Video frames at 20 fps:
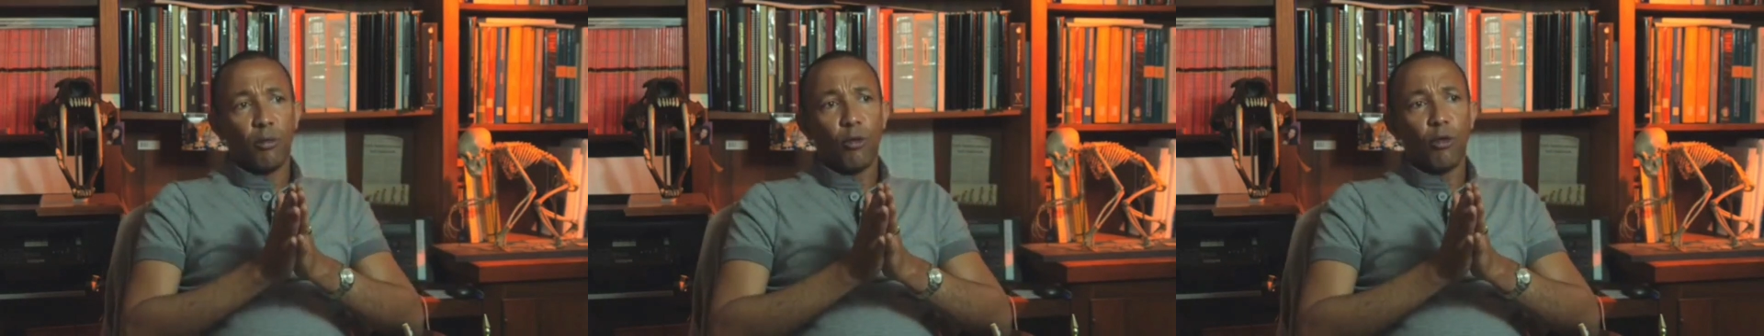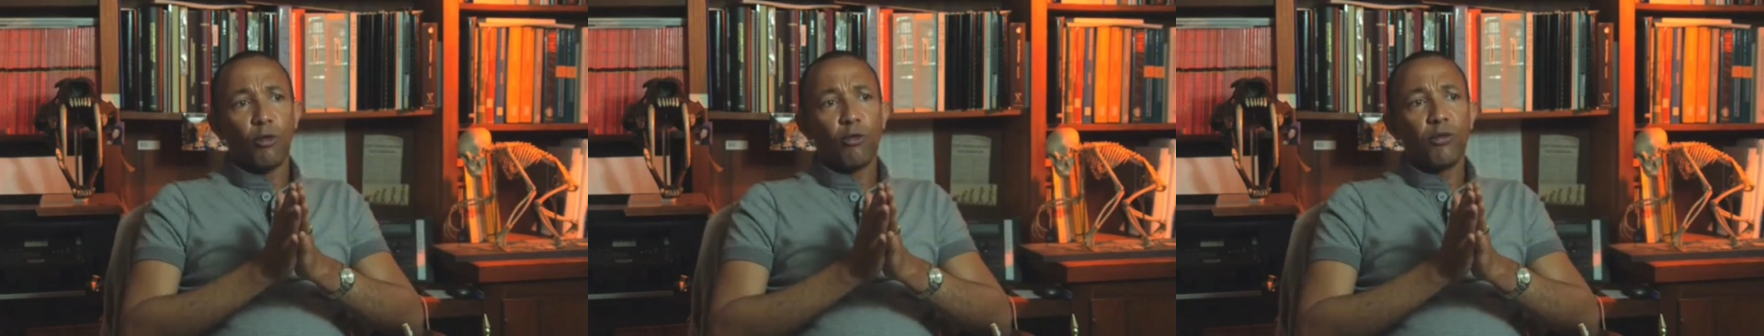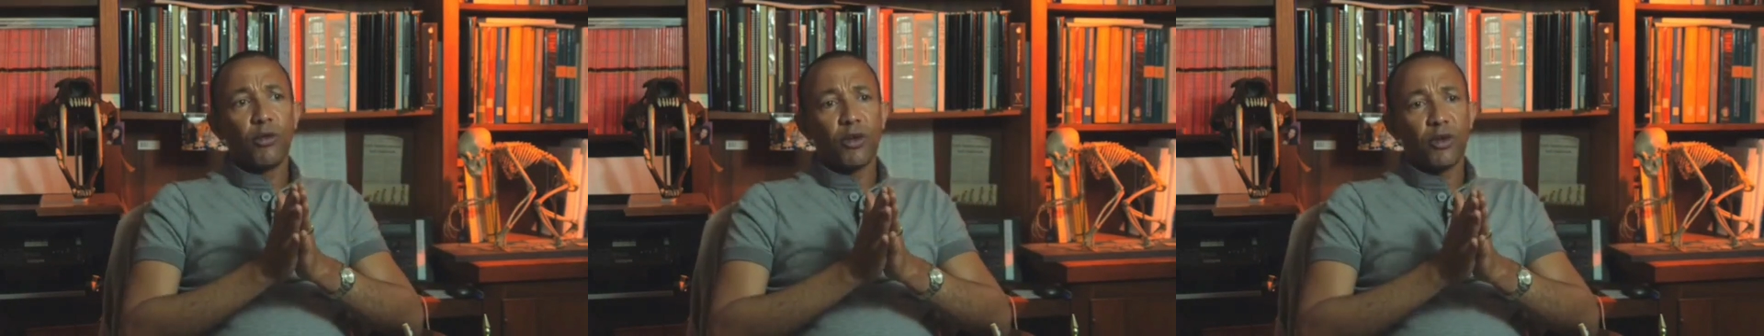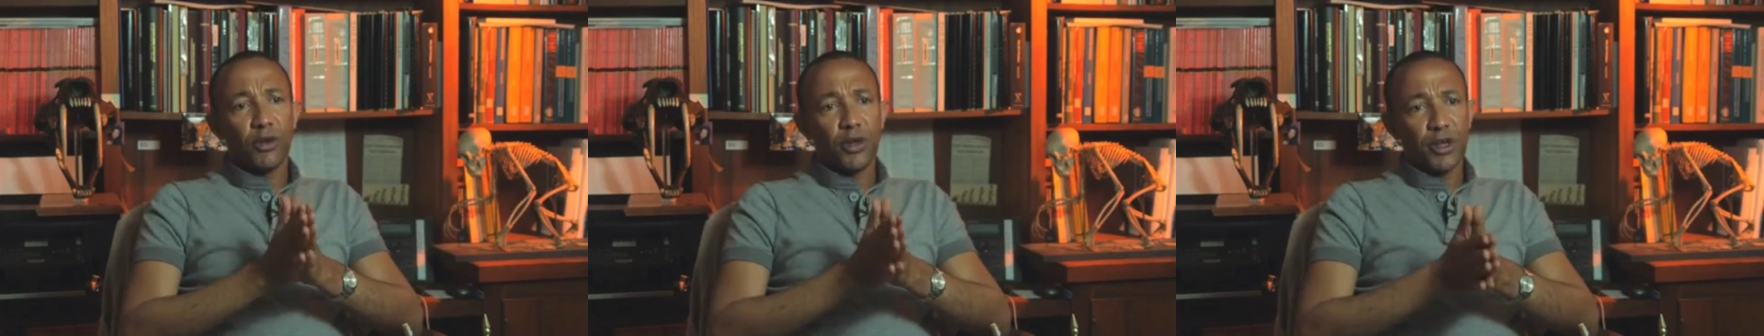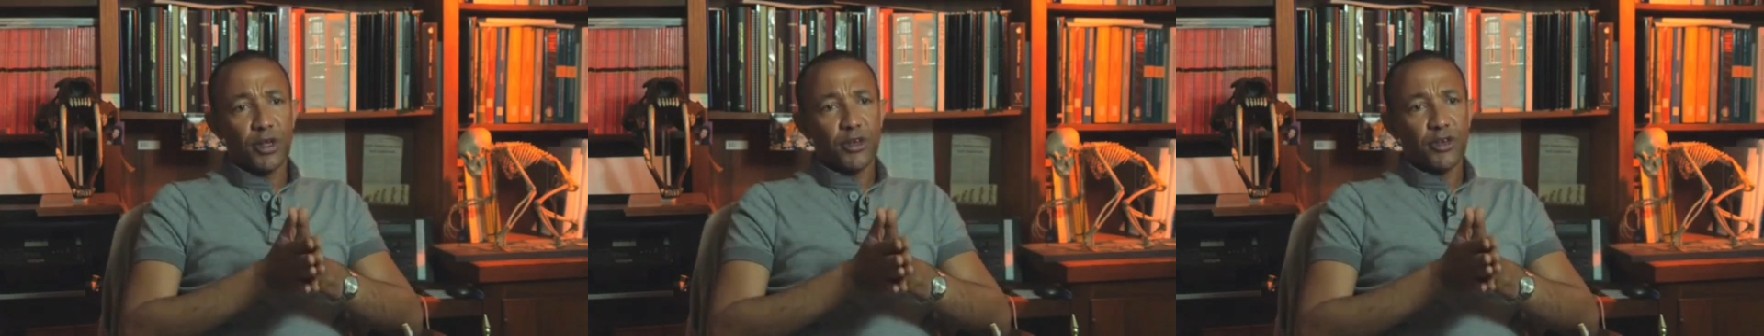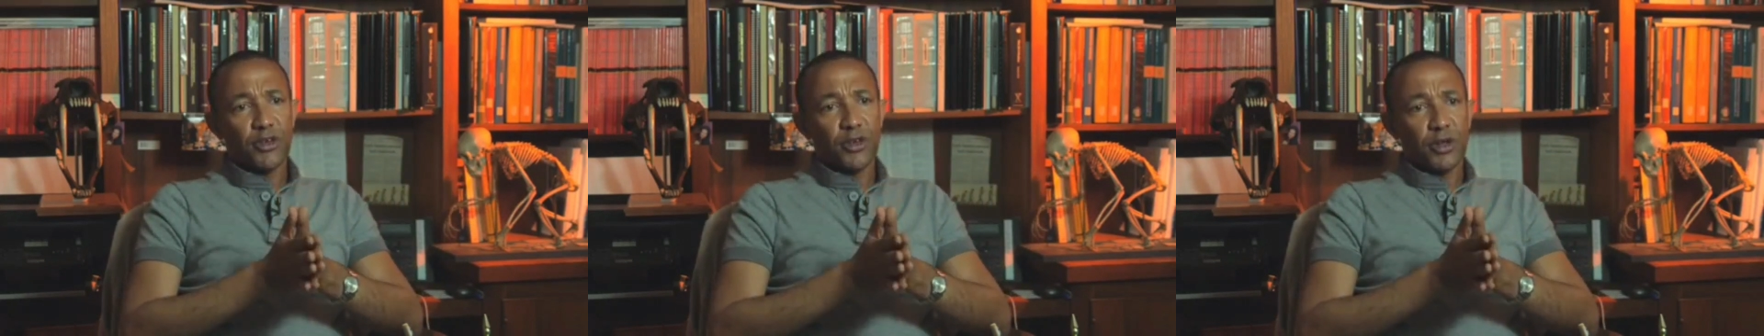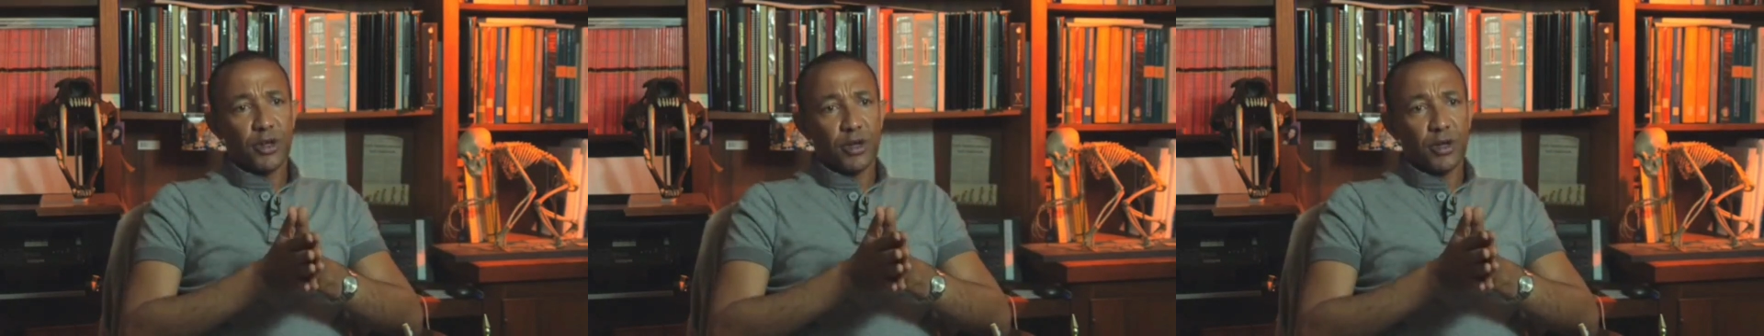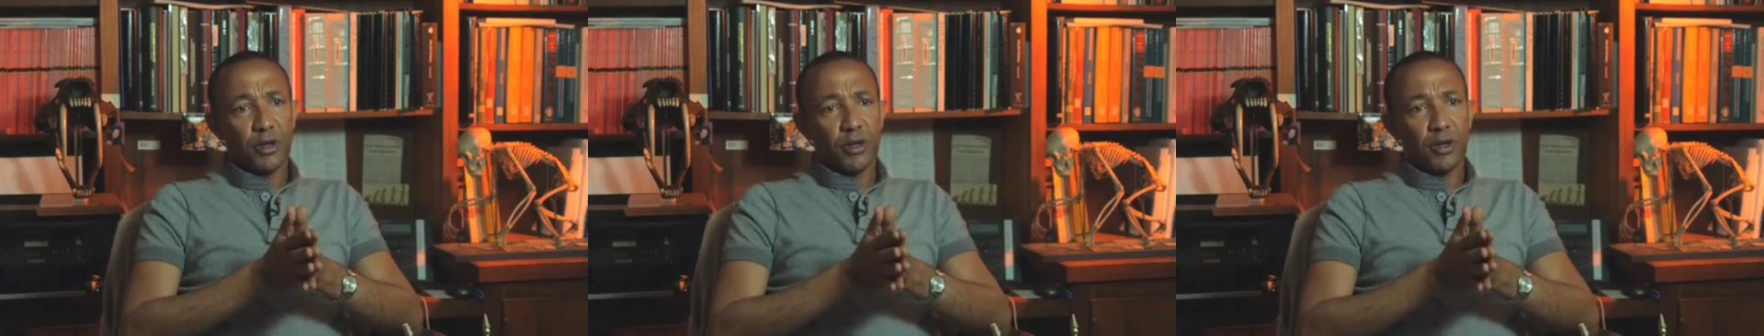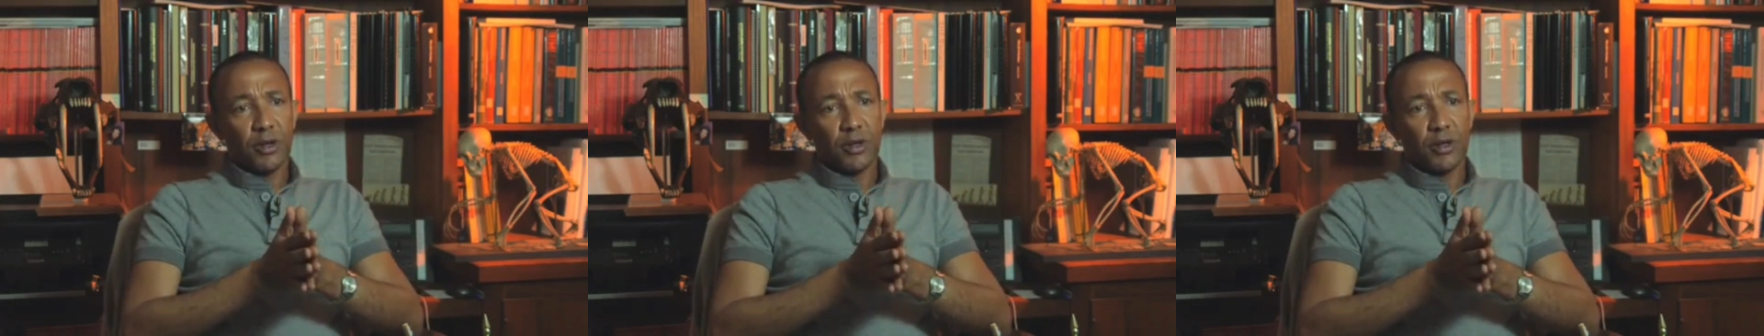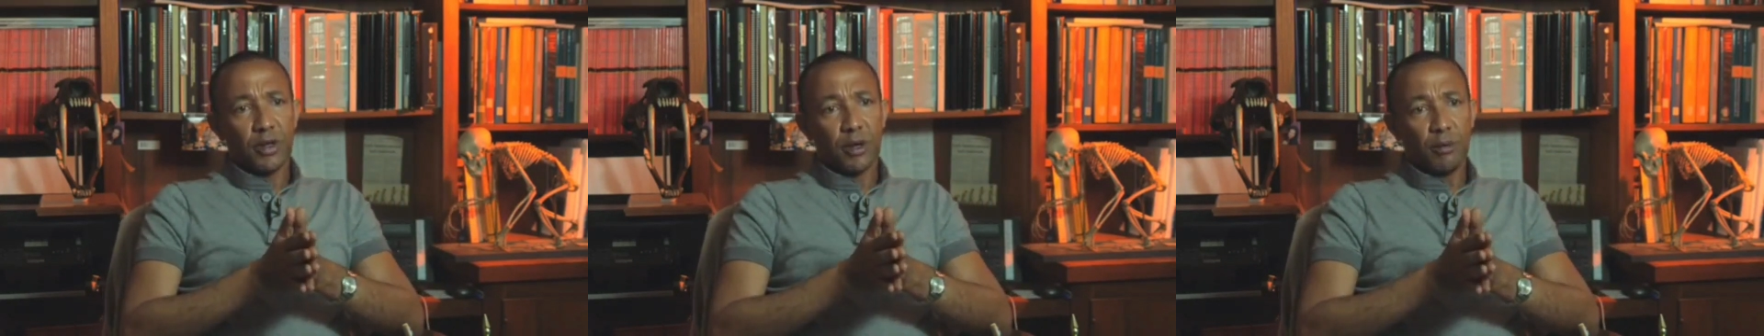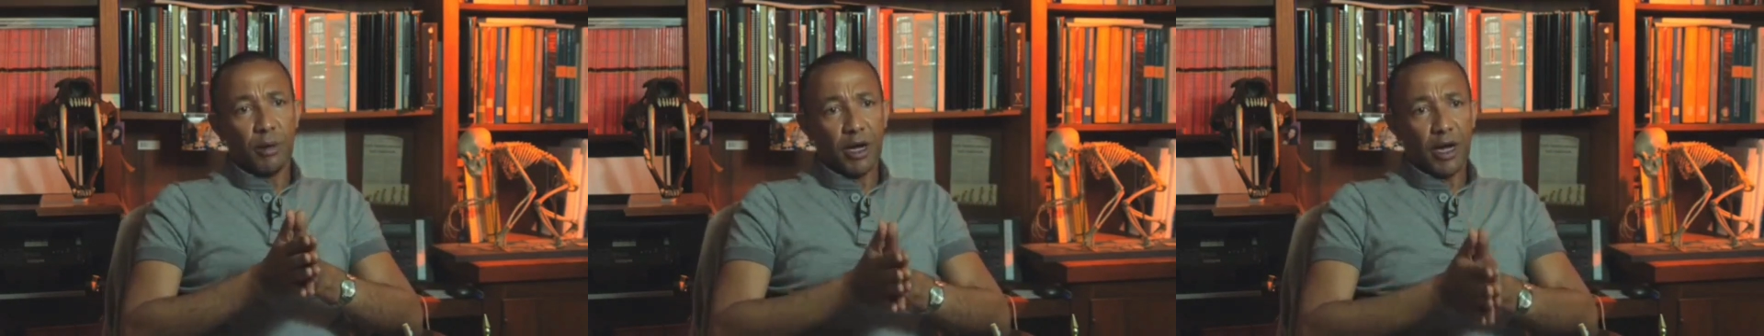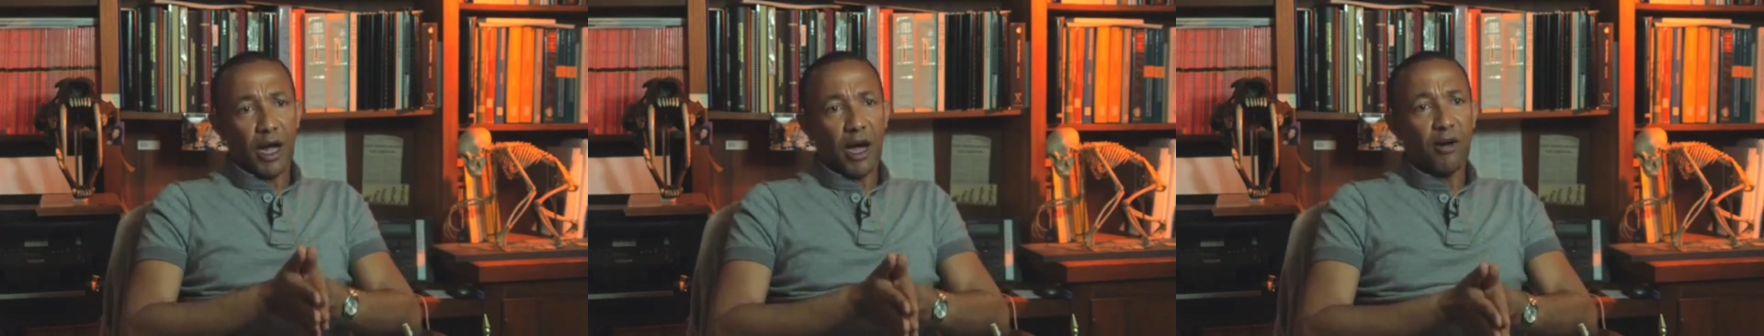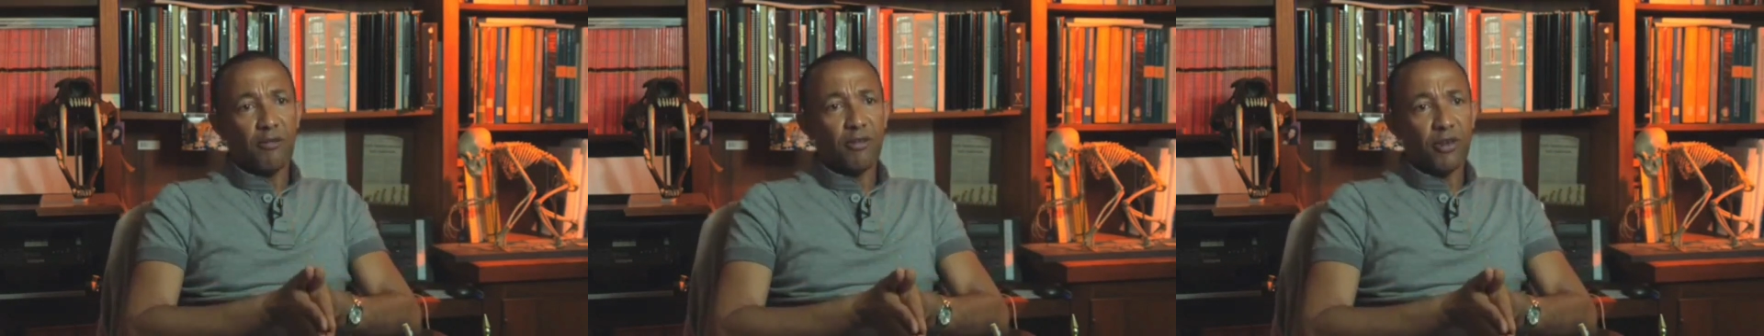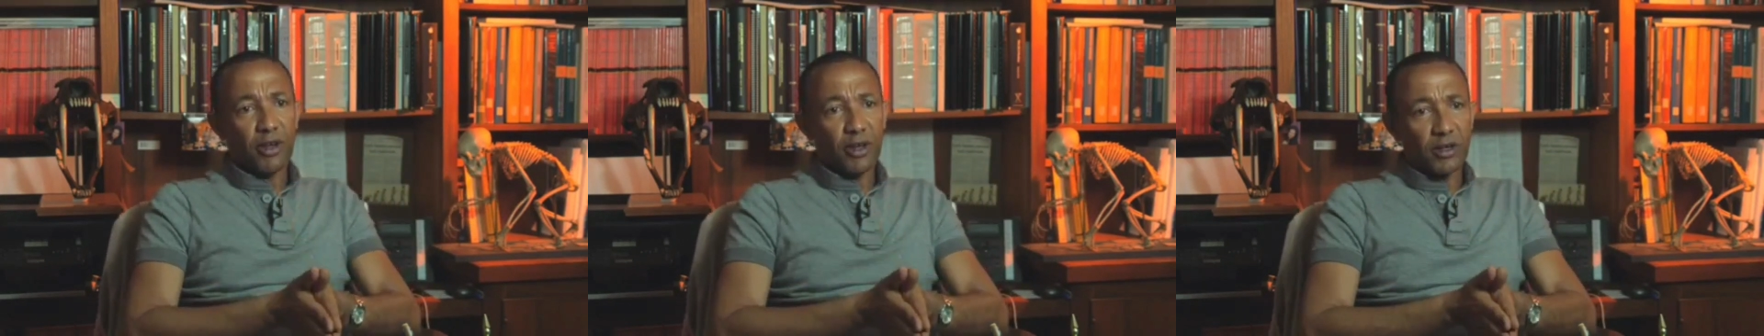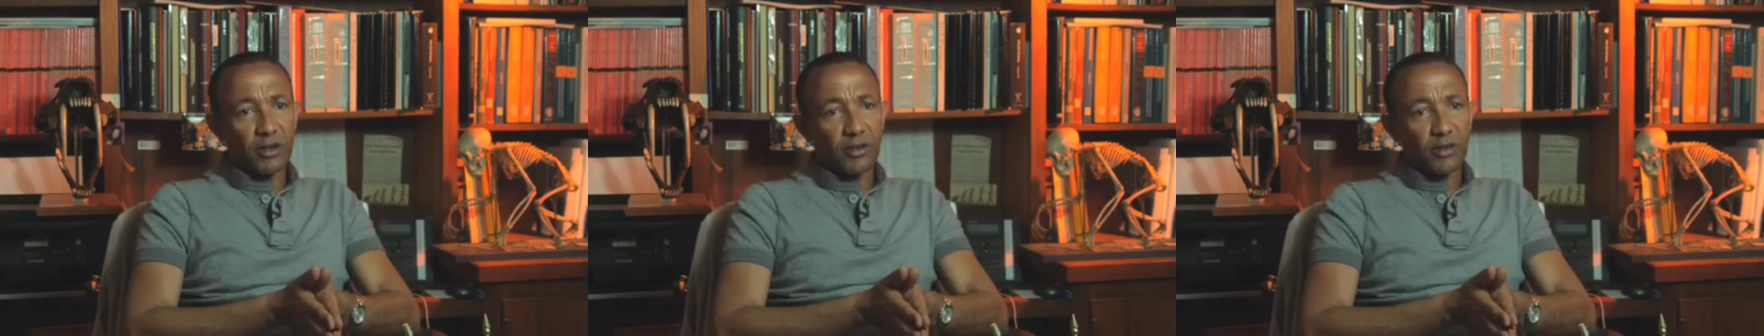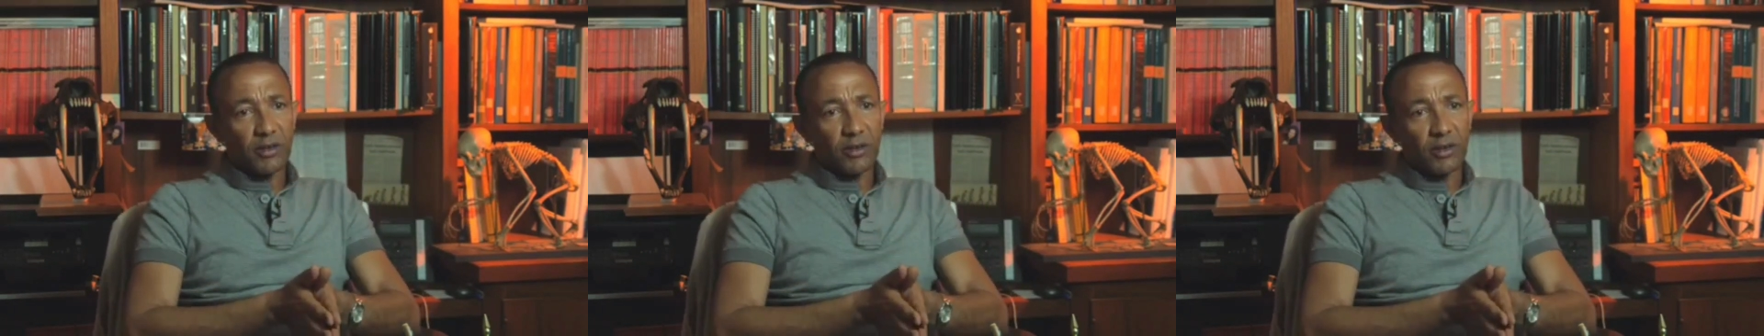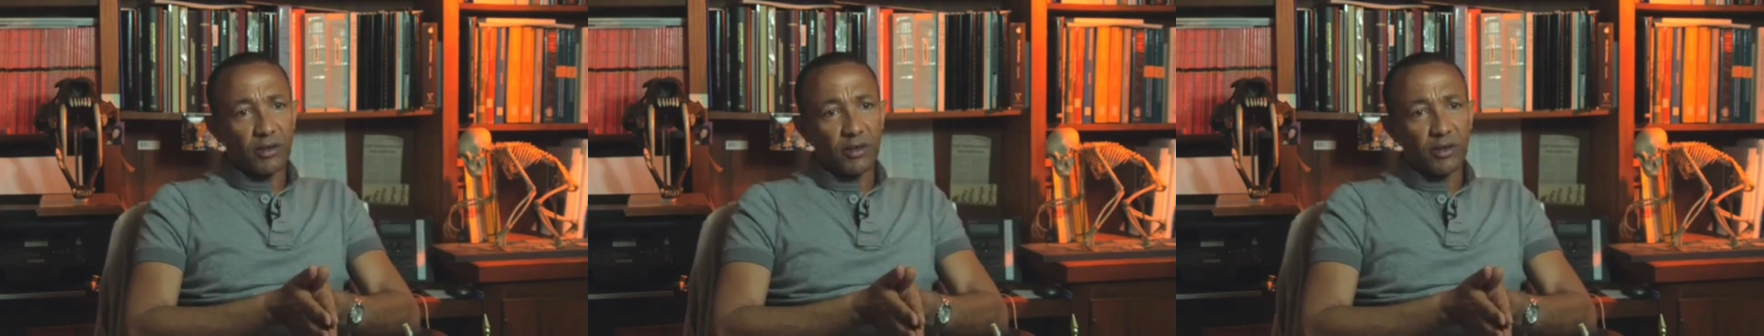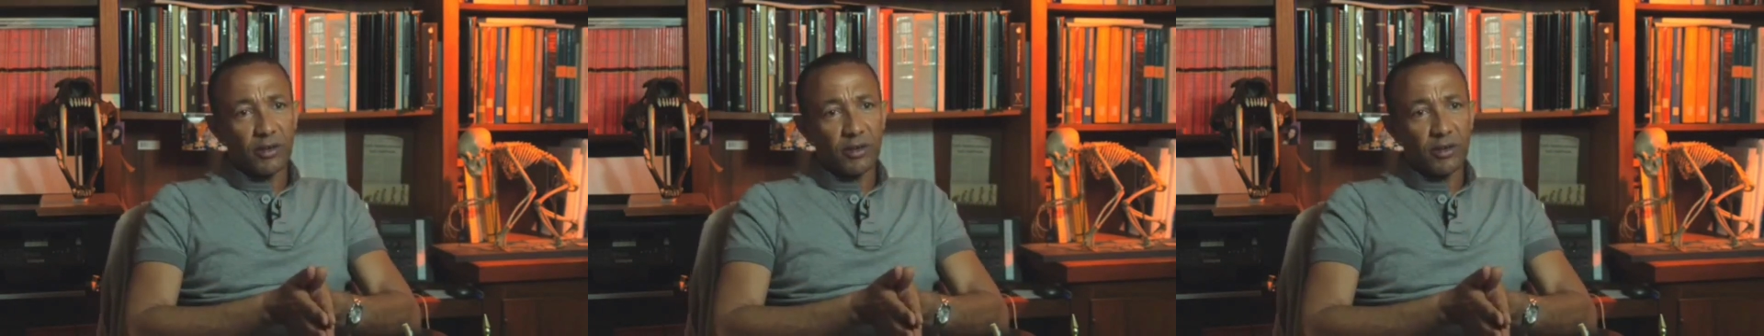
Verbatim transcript: more variation among Africans